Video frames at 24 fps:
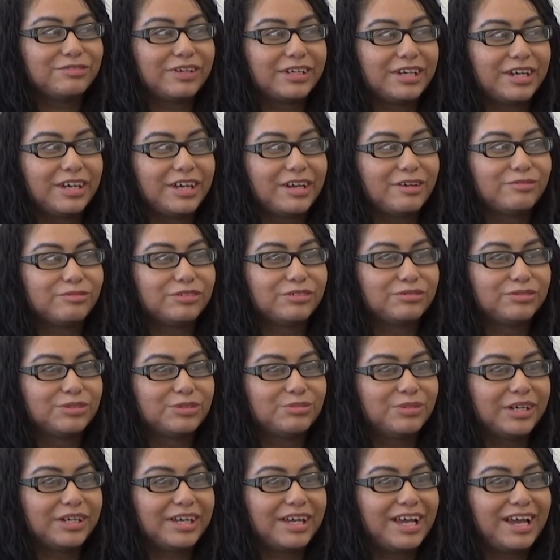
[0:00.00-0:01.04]
I can't have a
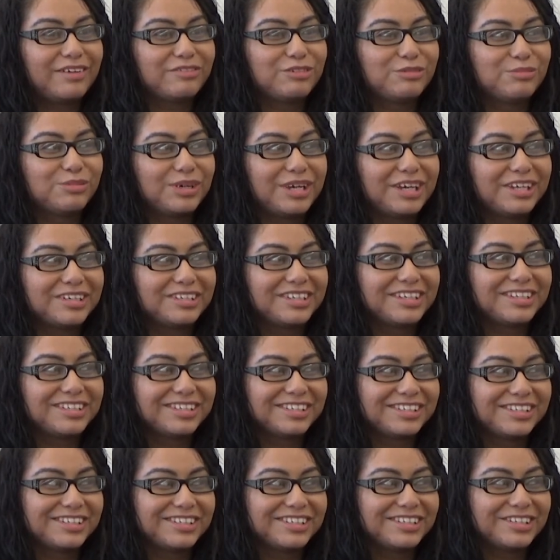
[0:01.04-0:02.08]
room, I can't have a bed,
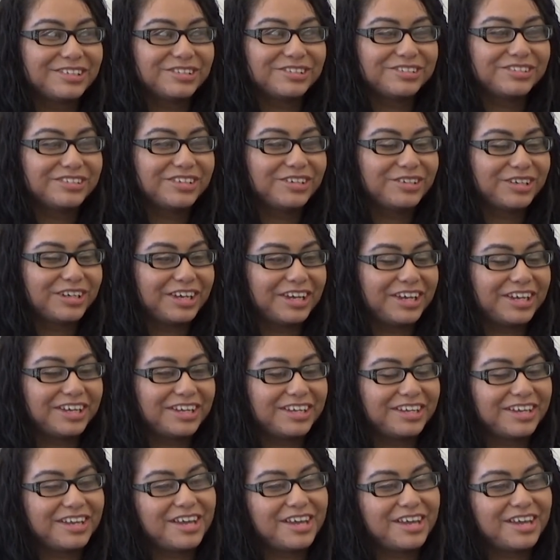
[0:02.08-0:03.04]
nothing, no, okay.